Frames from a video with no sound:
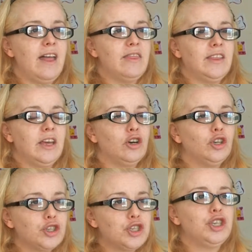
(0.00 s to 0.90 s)
and then that
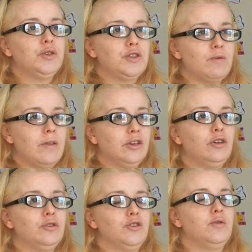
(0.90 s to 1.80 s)
other students around the
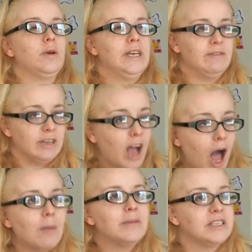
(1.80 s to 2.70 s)
country were leaving
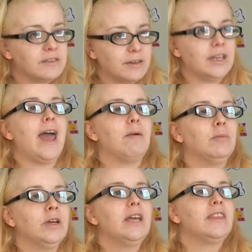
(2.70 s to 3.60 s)
comments for them.